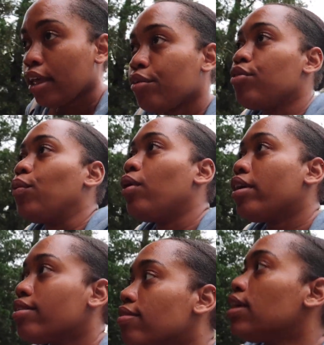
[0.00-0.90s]
if you
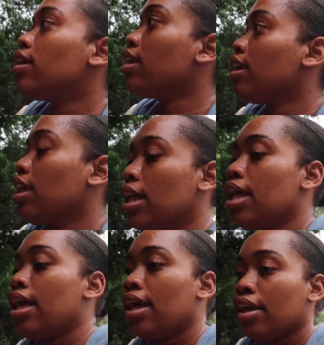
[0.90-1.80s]
want
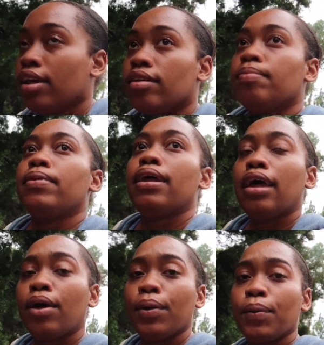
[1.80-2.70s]
it's been a